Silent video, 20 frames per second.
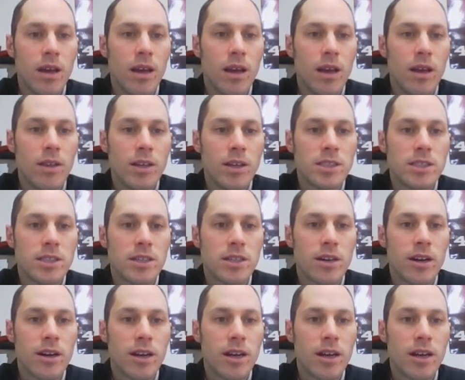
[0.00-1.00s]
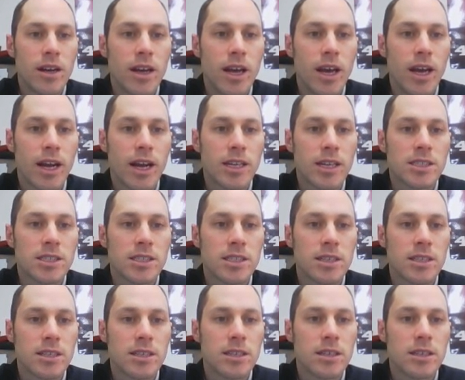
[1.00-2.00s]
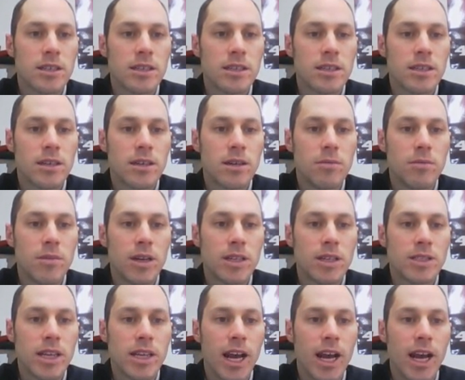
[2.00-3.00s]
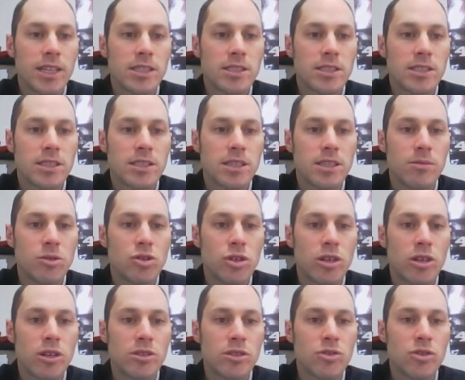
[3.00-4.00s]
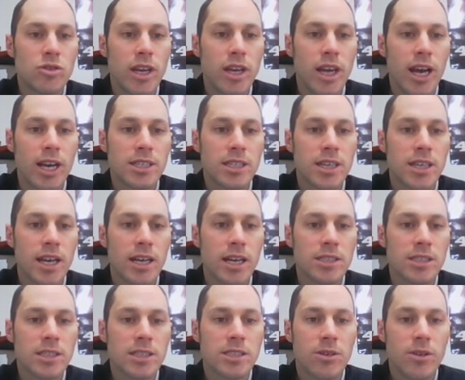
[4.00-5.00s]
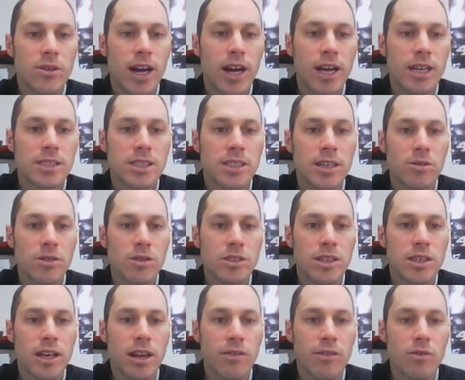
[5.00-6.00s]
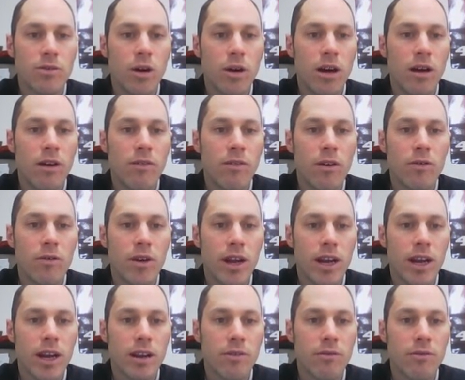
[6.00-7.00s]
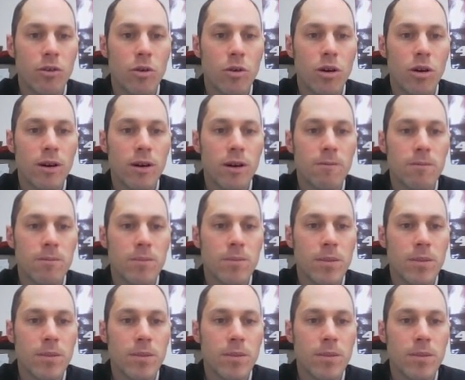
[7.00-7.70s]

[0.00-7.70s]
and this is our x because the axis of symmetry goes through the x-axis. So x equals negative 12 over negative 4,